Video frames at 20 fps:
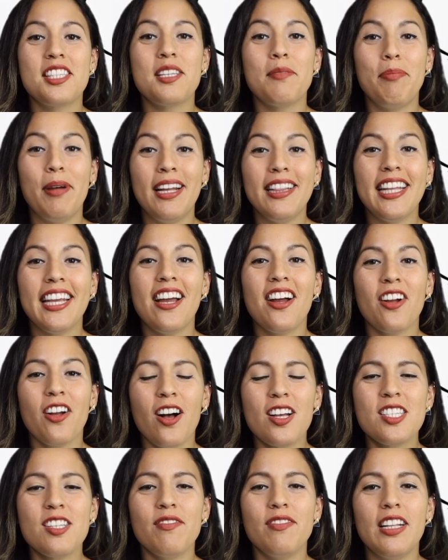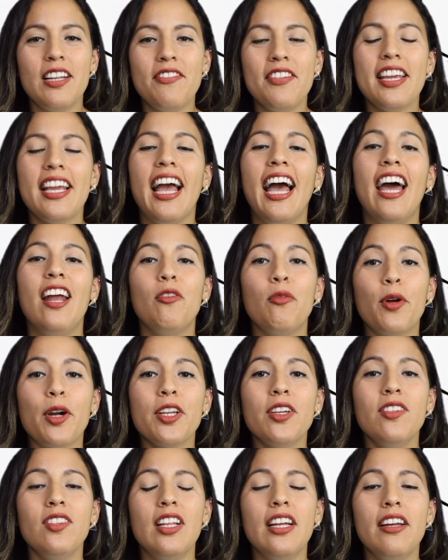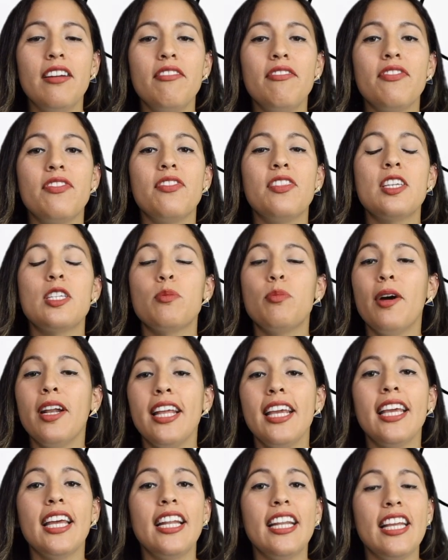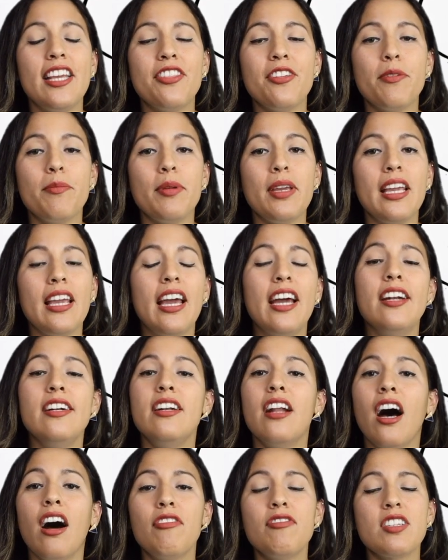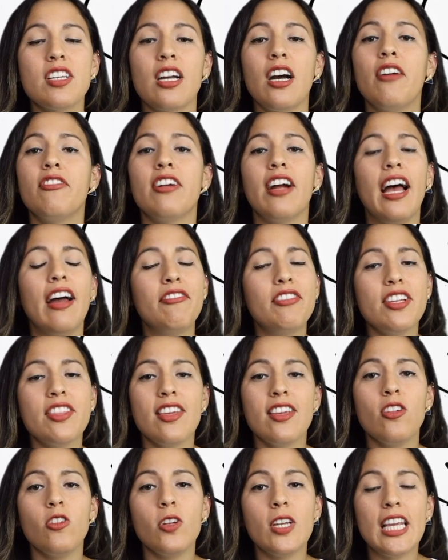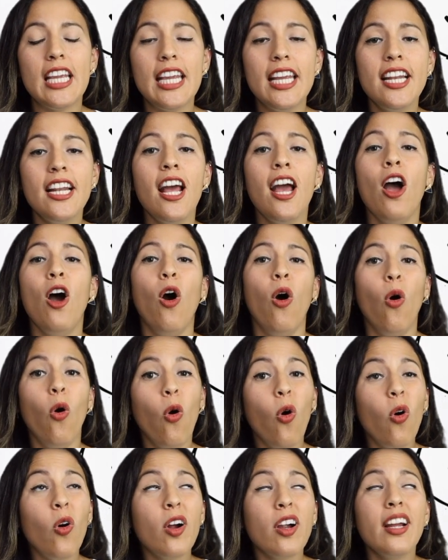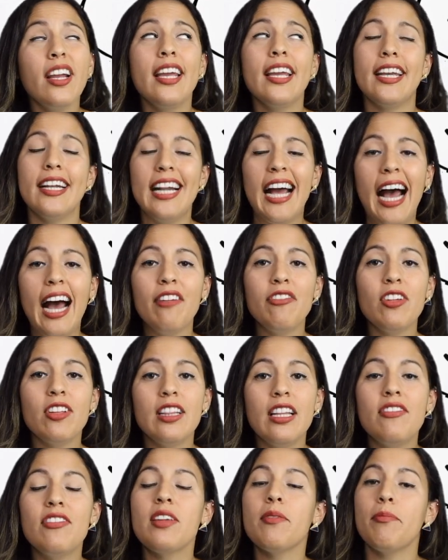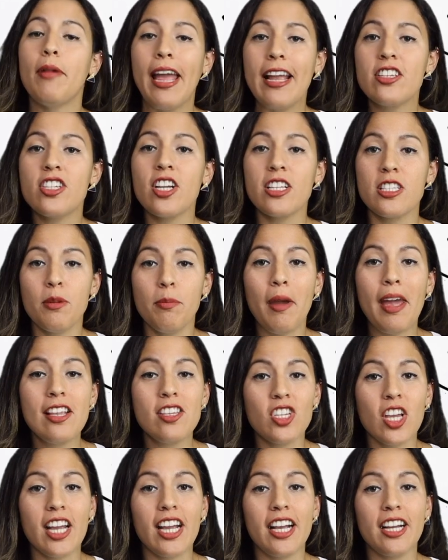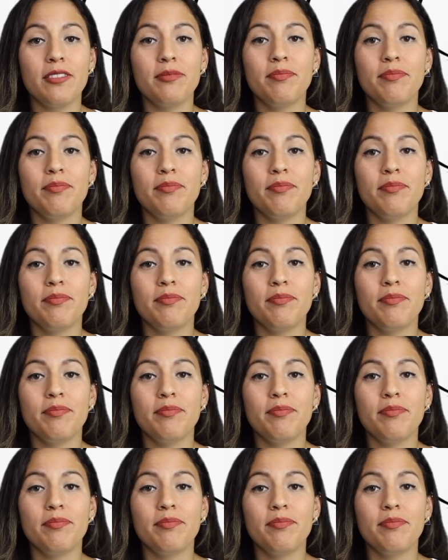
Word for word: Depending on cost of living and where you live, this money can either be enough to cover everything you need or it can have you living paycheck to paycheck.